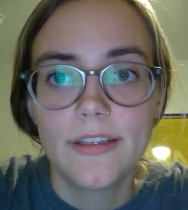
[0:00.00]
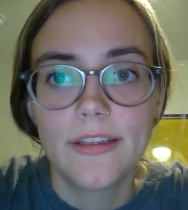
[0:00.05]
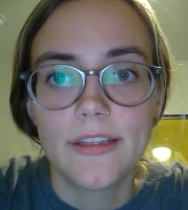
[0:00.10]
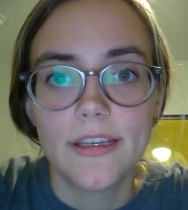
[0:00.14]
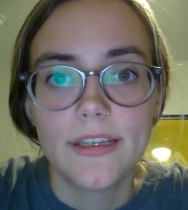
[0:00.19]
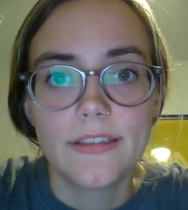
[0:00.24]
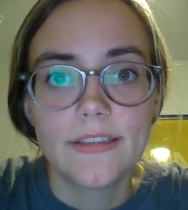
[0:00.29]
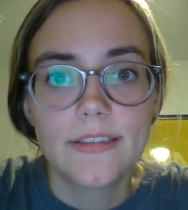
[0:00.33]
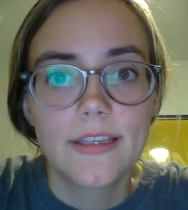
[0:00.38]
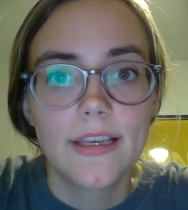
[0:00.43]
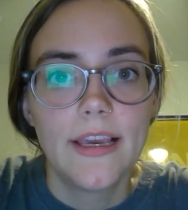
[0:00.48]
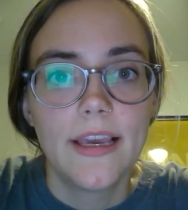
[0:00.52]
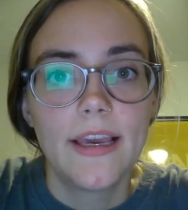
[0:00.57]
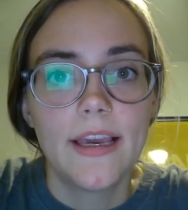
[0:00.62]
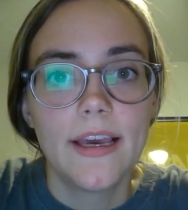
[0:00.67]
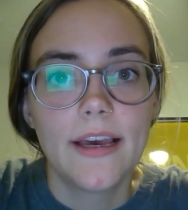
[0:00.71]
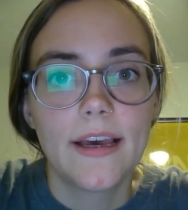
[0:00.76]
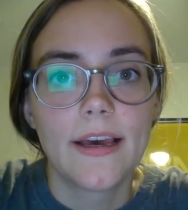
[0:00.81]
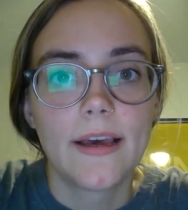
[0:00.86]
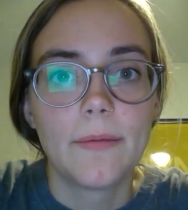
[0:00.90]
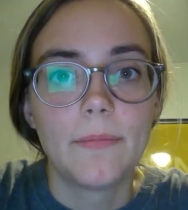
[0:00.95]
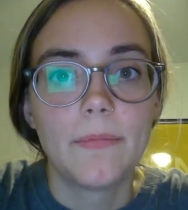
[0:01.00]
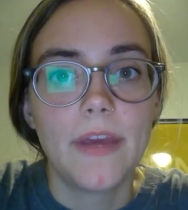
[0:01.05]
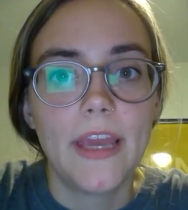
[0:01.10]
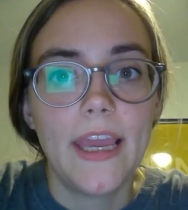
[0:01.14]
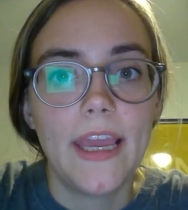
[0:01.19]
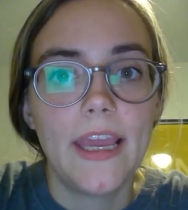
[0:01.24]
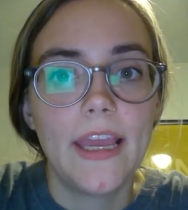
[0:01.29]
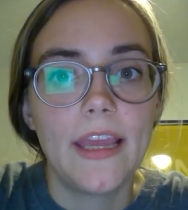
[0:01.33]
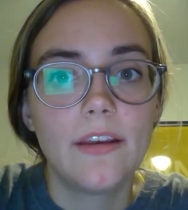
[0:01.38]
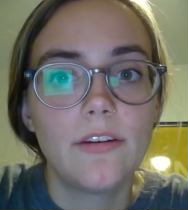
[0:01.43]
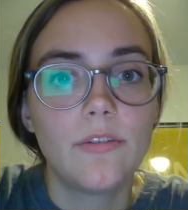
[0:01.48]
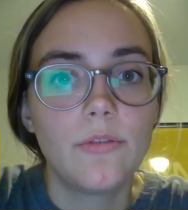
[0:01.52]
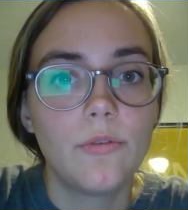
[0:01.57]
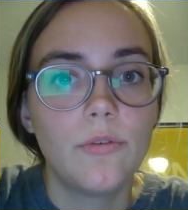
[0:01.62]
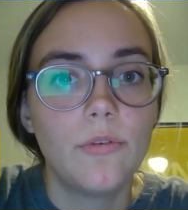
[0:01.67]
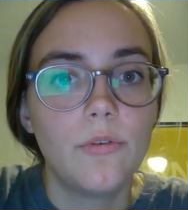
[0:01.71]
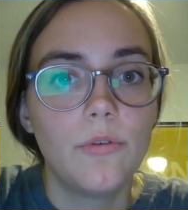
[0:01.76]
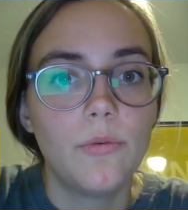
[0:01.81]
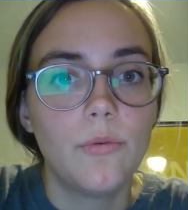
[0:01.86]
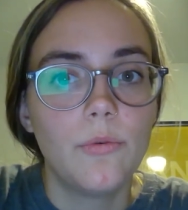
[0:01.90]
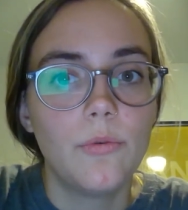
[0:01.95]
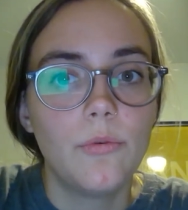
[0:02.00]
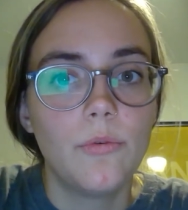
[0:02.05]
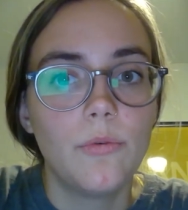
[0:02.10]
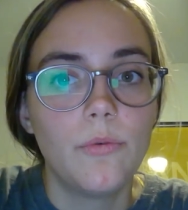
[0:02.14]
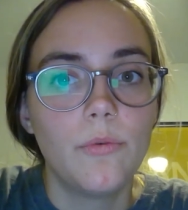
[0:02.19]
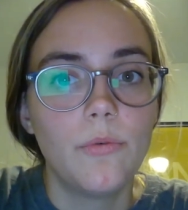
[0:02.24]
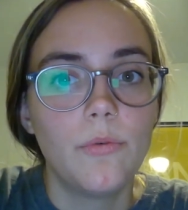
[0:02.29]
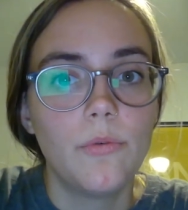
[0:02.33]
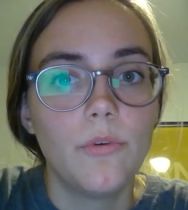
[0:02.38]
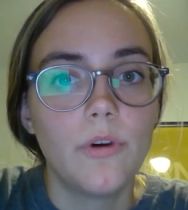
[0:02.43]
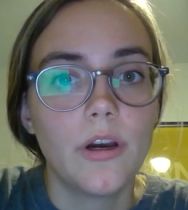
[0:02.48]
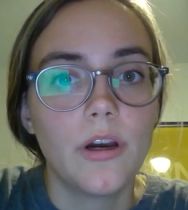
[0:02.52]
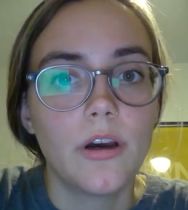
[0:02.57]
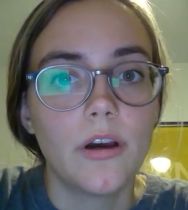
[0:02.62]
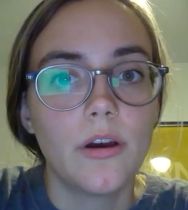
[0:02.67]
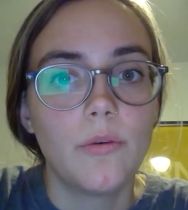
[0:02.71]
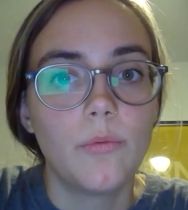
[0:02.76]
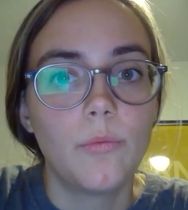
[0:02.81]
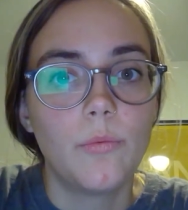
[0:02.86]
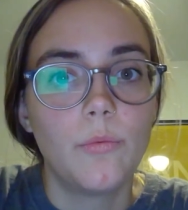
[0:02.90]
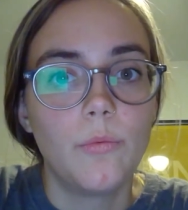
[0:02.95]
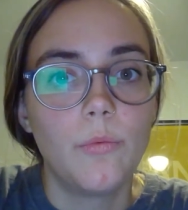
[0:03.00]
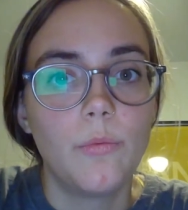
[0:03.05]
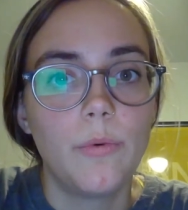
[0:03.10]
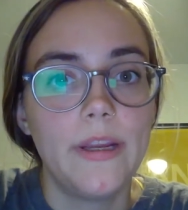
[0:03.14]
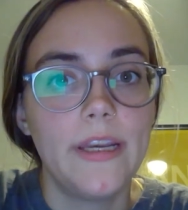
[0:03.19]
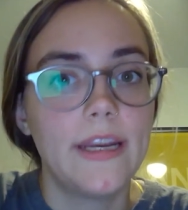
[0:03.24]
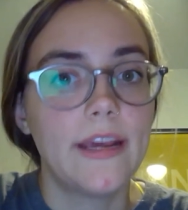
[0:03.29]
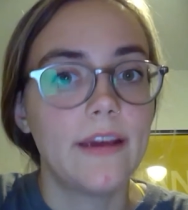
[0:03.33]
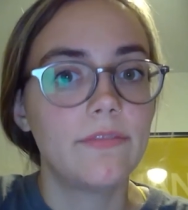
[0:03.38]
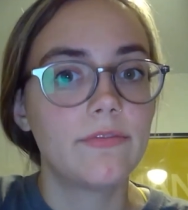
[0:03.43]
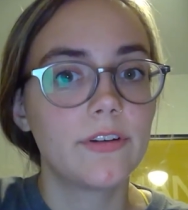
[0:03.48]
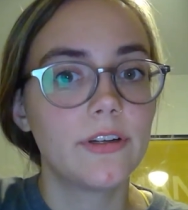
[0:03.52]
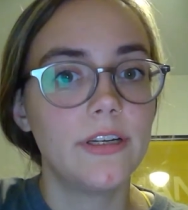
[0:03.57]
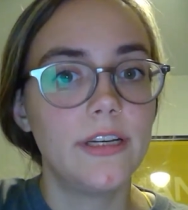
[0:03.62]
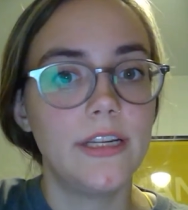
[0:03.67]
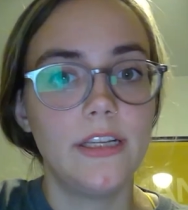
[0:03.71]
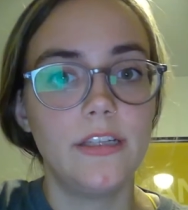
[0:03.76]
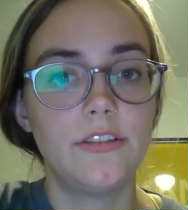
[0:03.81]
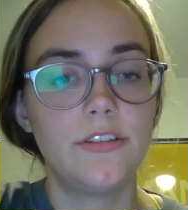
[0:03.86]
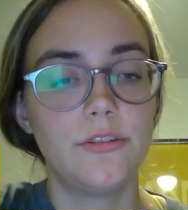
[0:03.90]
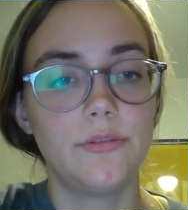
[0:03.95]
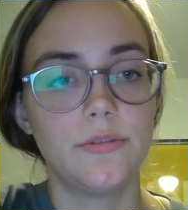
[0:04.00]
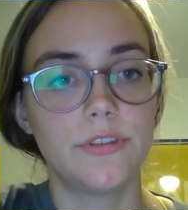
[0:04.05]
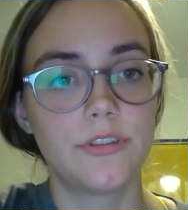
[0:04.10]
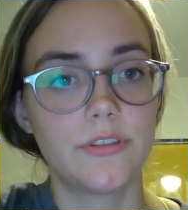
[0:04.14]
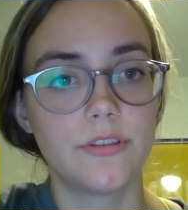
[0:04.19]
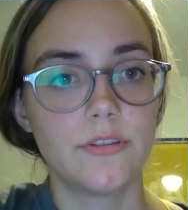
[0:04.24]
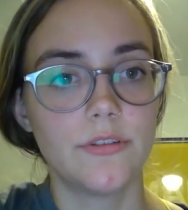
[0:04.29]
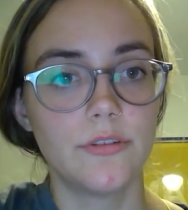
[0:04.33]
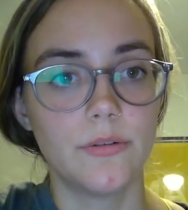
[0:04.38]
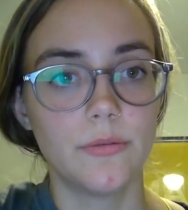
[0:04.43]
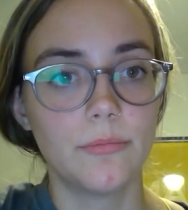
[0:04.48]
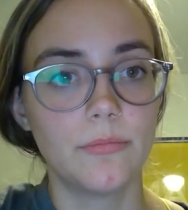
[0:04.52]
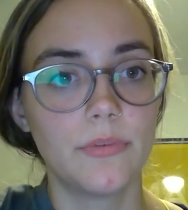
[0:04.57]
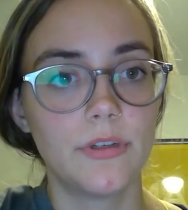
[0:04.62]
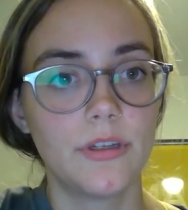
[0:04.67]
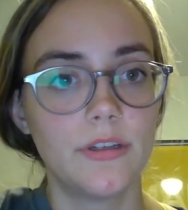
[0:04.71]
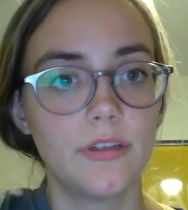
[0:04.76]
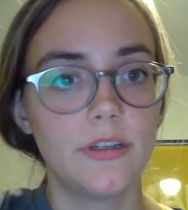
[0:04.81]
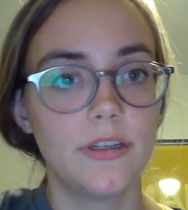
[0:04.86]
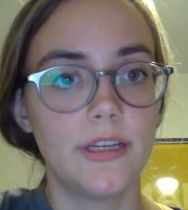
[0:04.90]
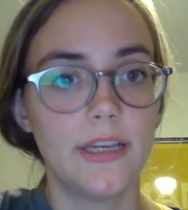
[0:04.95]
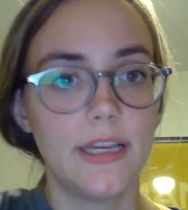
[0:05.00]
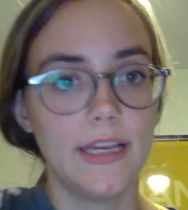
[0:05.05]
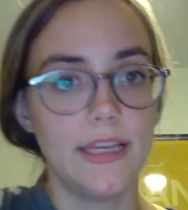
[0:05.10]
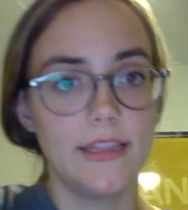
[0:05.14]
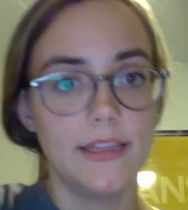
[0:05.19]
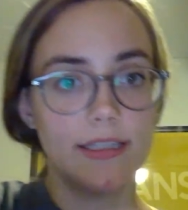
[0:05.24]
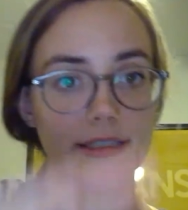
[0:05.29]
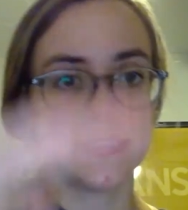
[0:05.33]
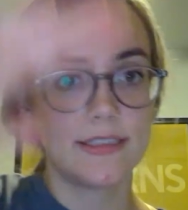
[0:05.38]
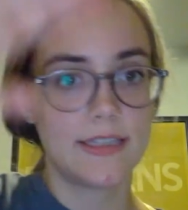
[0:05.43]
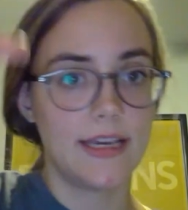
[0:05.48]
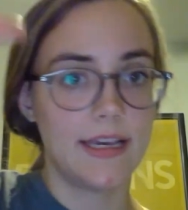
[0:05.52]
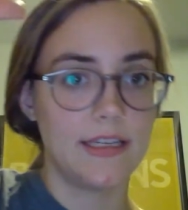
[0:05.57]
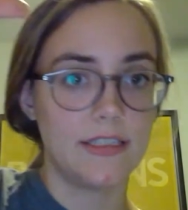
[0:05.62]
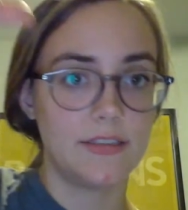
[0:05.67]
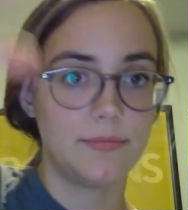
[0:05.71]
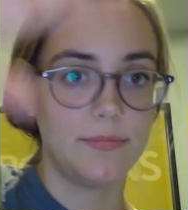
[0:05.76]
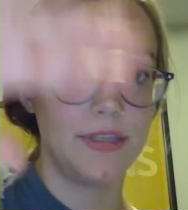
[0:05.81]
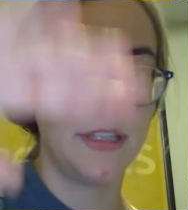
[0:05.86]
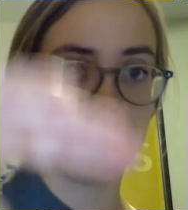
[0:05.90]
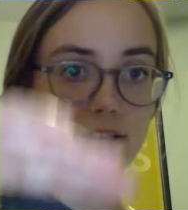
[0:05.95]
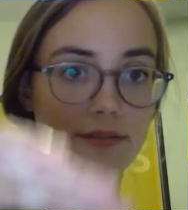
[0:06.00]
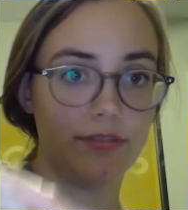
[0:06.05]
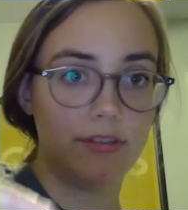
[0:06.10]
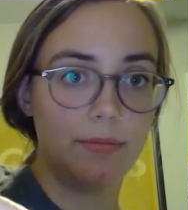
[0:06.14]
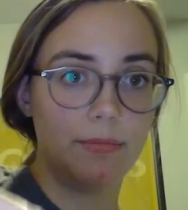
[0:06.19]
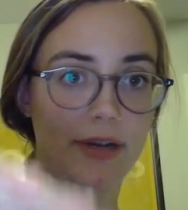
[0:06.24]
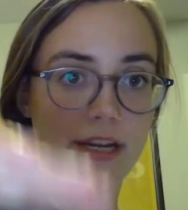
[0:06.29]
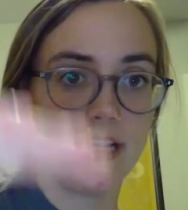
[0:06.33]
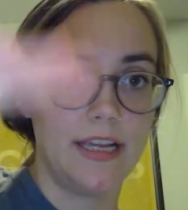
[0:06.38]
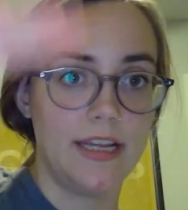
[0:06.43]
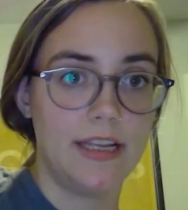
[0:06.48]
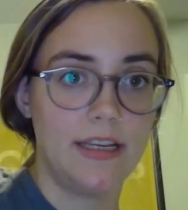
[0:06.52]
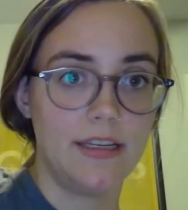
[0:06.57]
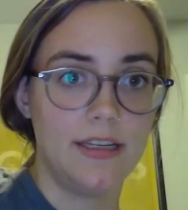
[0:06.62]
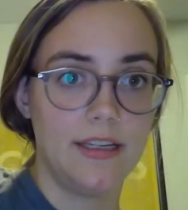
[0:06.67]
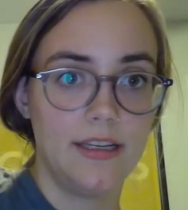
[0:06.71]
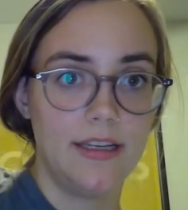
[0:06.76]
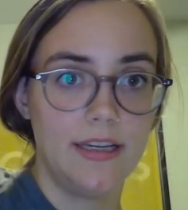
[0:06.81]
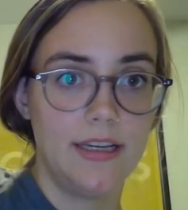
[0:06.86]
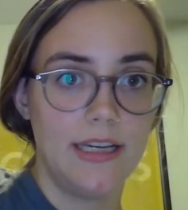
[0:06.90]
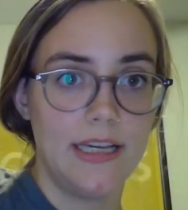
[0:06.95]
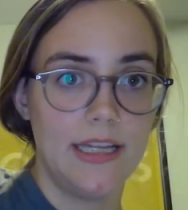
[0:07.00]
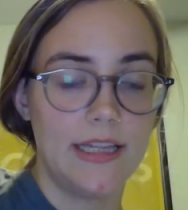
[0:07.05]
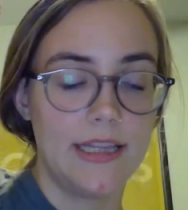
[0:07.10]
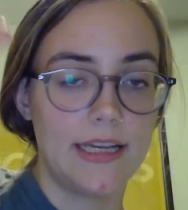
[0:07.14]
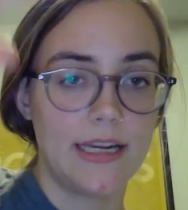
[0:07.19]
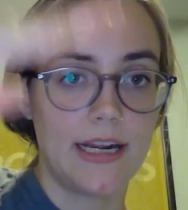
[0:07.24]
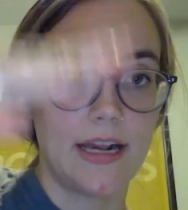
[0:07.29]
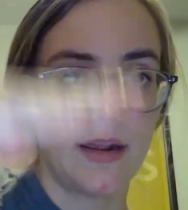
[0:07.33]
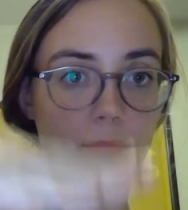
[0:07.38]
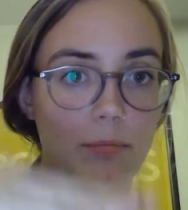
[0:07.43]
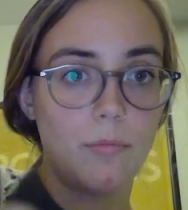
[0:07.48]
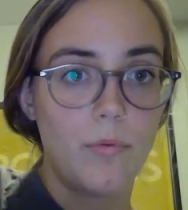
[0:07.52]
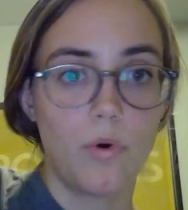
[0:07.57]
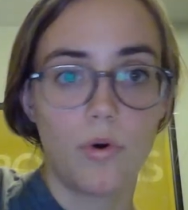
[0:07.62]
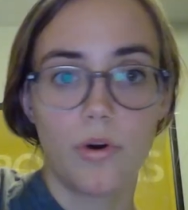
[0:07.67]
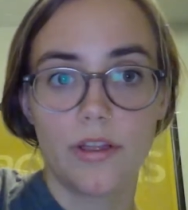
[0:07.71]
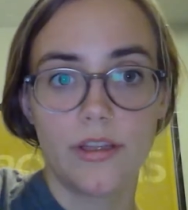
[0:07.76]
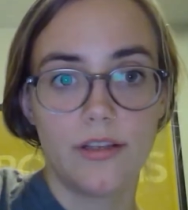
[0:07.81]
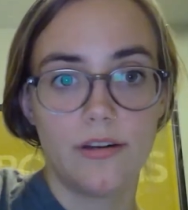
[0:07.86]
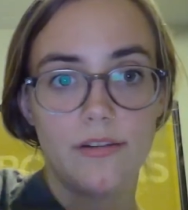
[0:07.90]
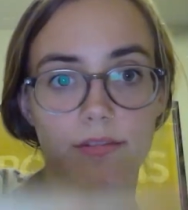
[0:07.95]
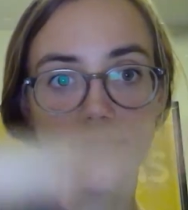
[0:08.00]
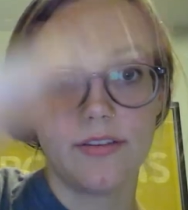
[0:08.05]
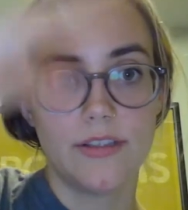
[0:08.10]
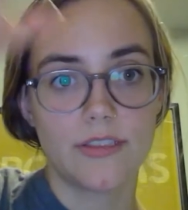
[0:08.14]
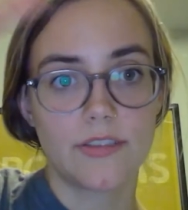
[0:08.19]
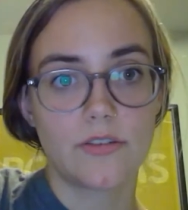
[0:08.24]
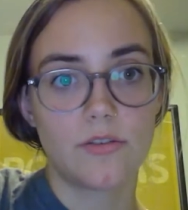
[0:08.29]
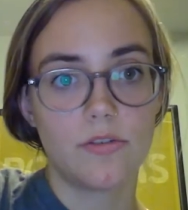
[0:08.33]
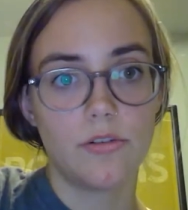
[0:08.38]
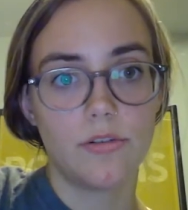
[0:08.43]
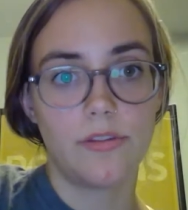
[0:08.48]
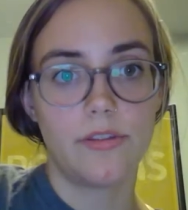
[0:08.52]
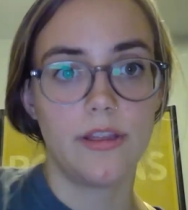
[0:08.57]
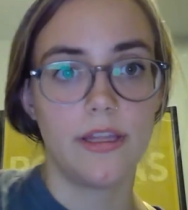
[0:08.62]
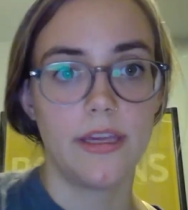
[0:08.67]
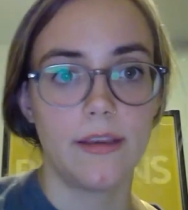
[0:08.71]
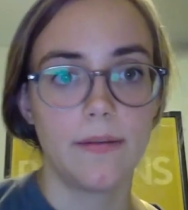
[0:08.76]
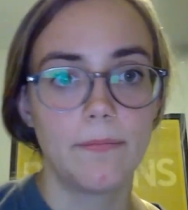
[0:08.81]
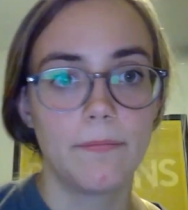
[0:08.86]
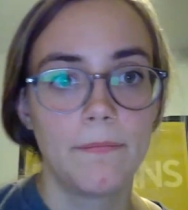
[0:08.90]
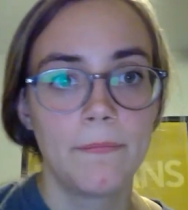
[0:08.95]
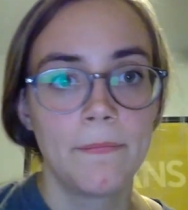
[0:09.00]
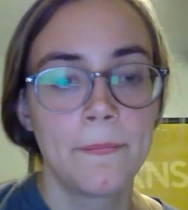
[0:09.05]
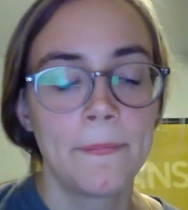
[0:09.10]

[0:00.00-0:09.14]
things. And we never need to assume, in this case, me lifting my hand, that I'm more than a physical thing,